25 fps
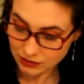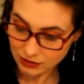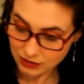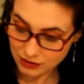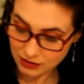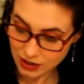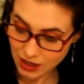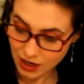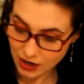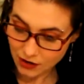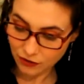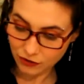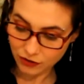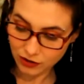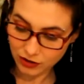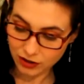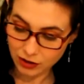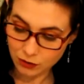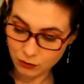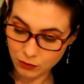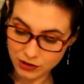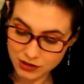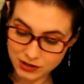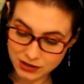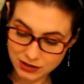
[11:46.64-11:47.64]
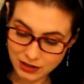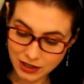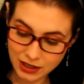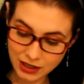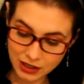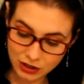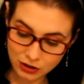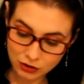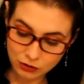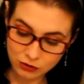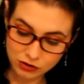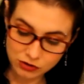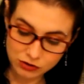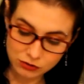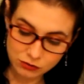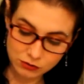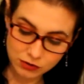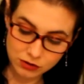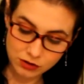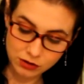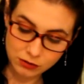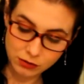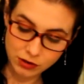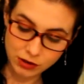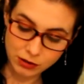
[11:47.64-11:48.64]
Definitely wasn't like
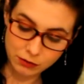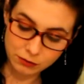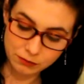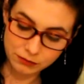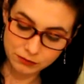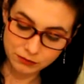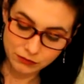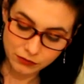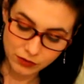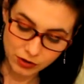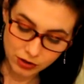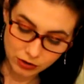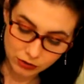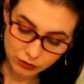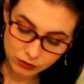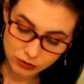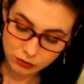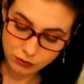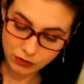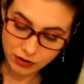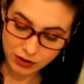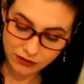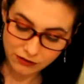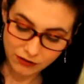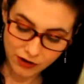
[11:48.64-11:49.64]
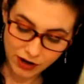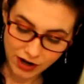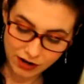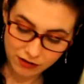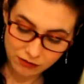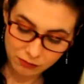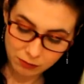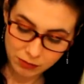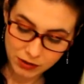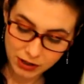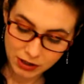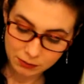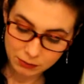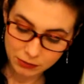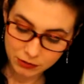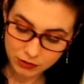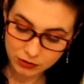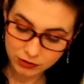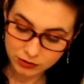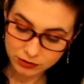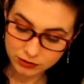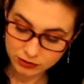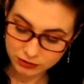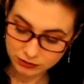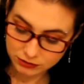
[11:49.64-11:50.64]
usual where, 25
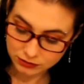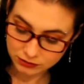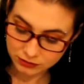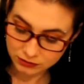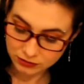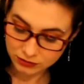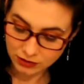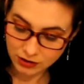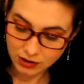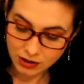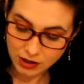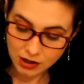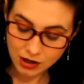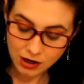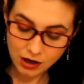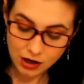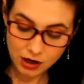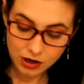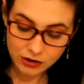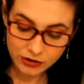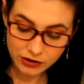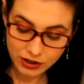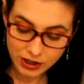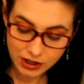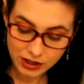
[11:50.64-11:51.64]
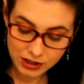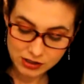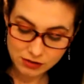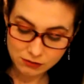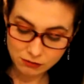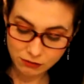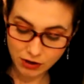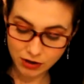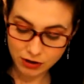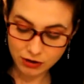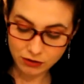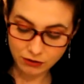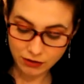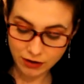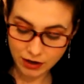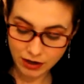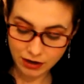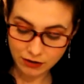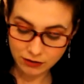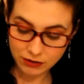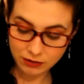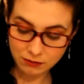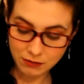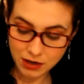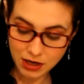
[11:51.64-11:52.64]
people and all the kids running
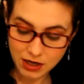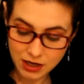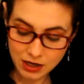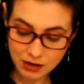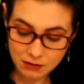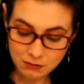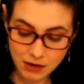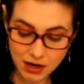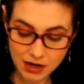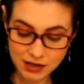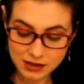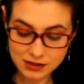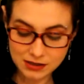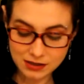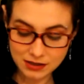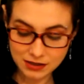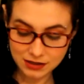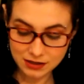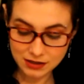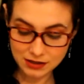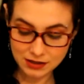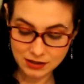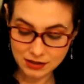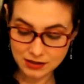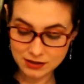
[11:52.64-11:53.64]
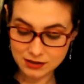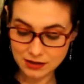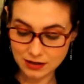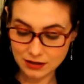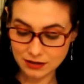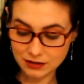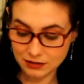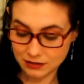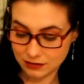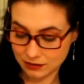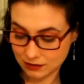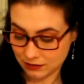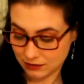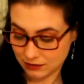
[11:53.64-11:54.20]
around and making messes and